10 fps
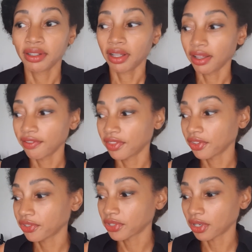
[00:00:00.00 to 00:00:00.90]
of
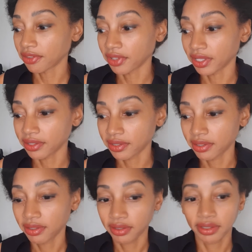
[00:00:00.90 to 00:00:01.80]
the
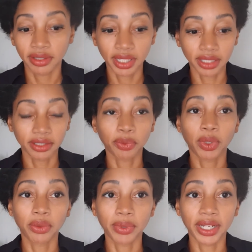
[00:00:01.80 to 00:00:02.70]
service, that's
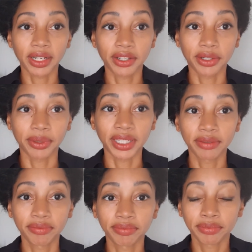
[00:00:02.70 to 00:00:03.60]
one way to do it.